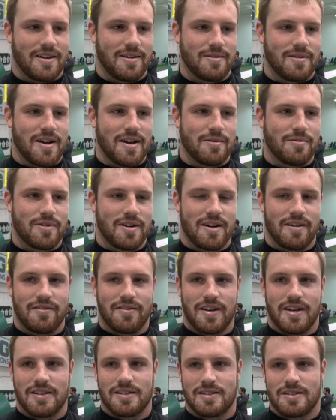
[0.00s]
anyone I
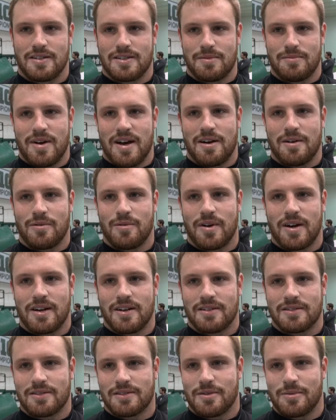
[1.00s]
face, doesn't matter
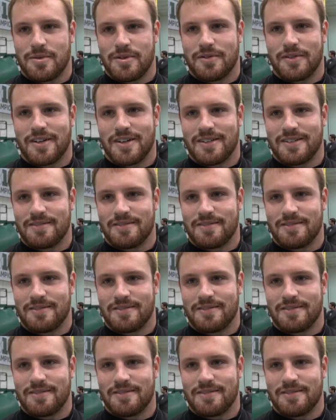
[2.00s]
where, it's going to be fun.